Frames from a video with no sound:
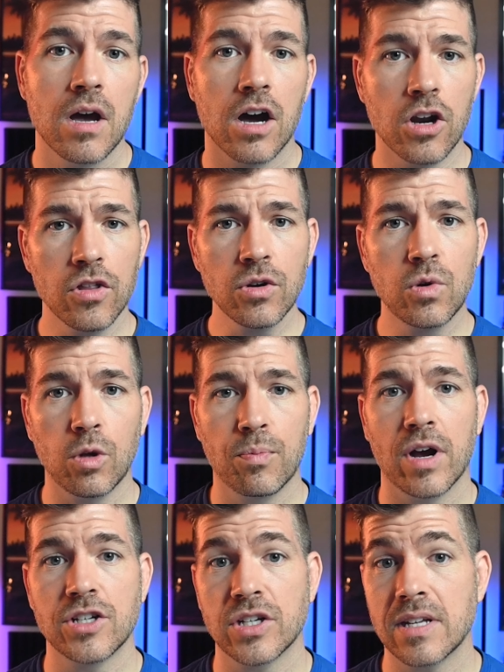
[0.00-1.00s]
Another cool
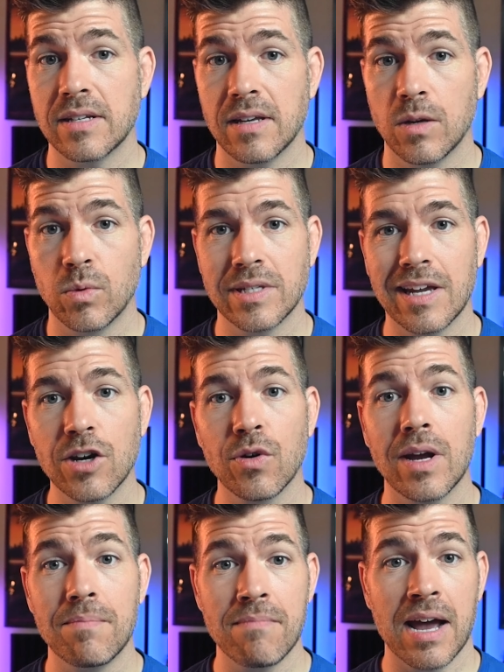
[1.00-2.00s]
project I did was
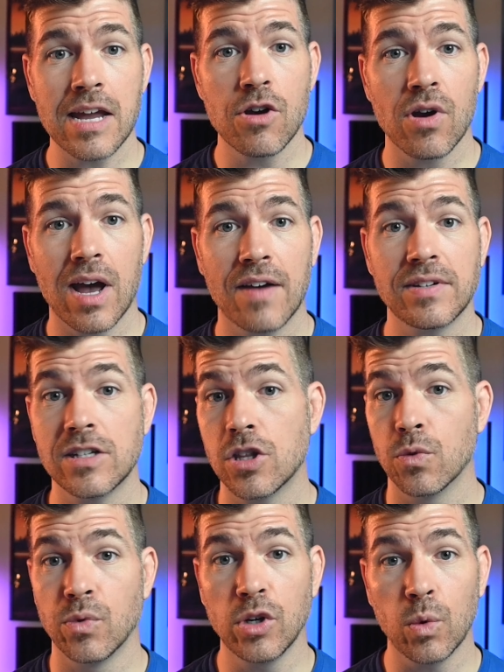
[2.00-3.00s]
integrate Minecraft into
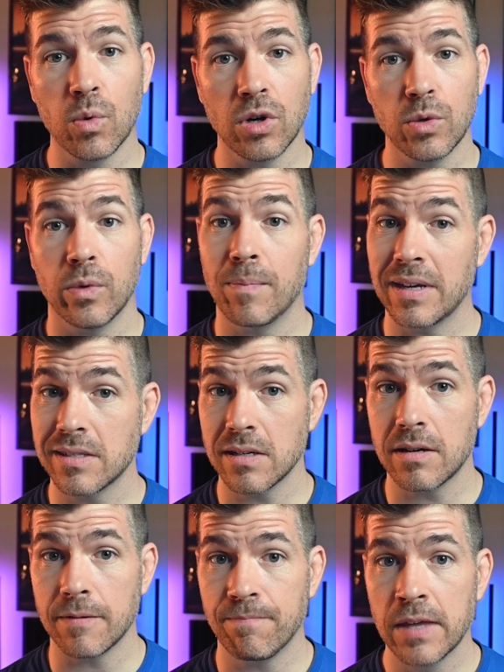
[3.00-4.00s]
the real world with my
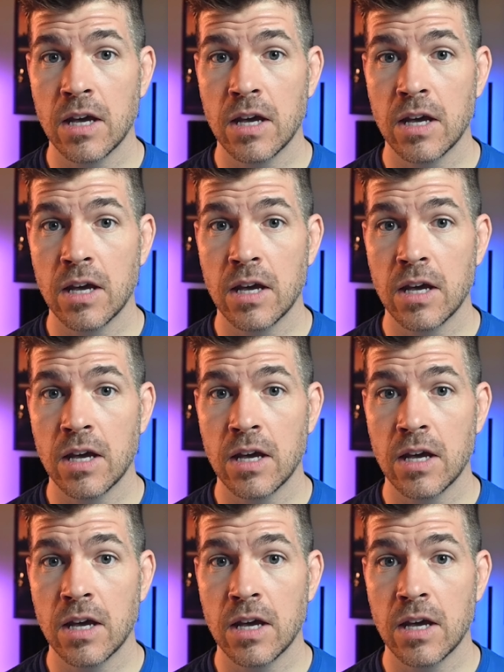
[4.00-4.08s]
son.